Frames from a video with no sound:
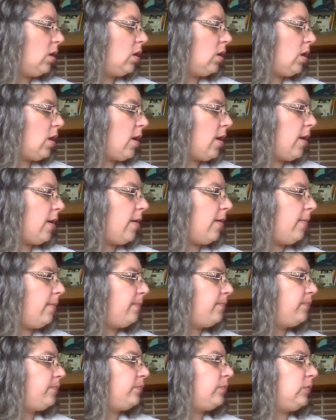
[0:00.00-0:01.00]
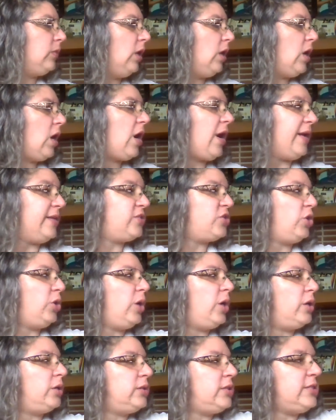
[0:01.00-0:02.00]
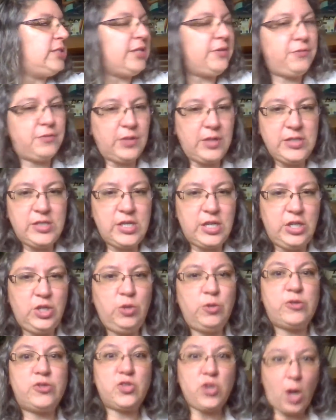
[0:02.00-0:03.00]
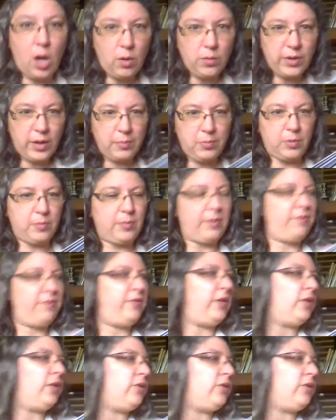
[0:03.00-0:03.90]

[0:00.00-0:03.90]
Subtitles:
all right, so you heard the difference and you saw where I put my finger